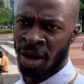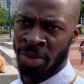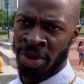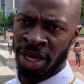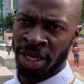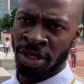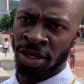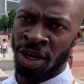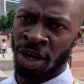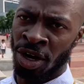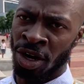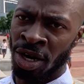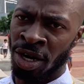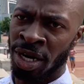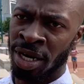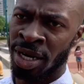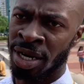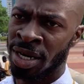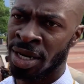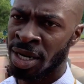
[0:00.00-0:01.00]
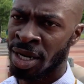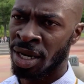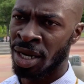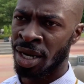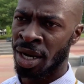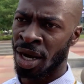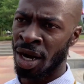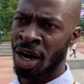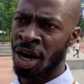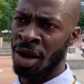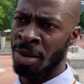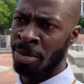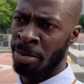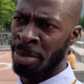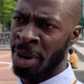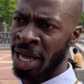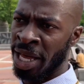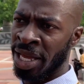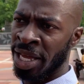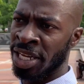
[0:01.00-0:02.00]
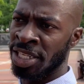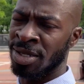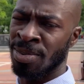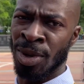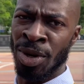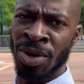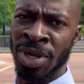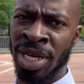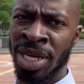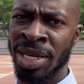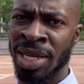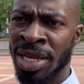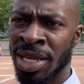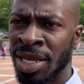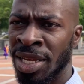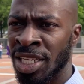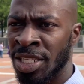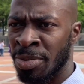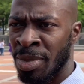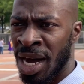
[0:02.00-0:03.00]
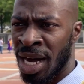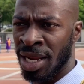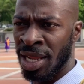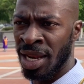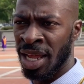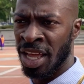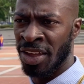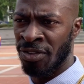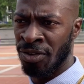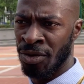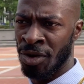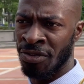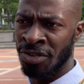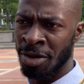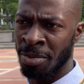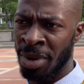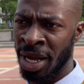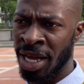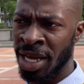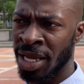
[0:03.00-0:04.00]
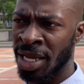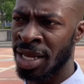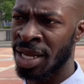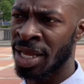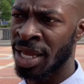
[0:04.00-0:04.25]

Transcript: hit the car, bike exploded, his body like flew off the bike,